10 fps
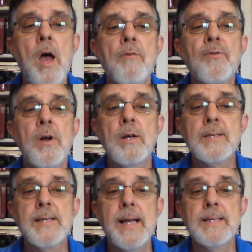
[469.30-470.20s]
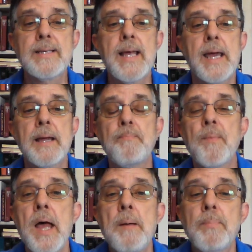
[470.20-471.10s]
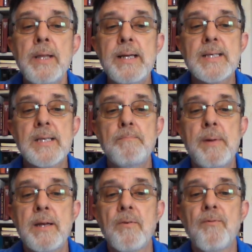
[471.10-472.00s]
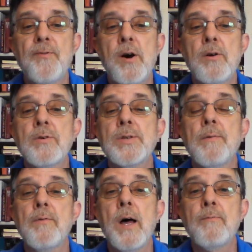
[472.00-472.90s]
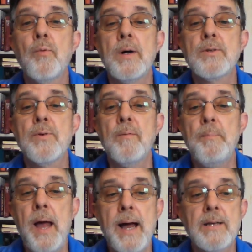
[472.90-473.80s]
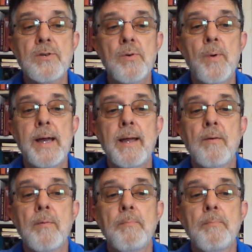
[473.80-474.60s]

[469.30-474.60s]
For All Saints Day, please submit photos of loved ones who have passed away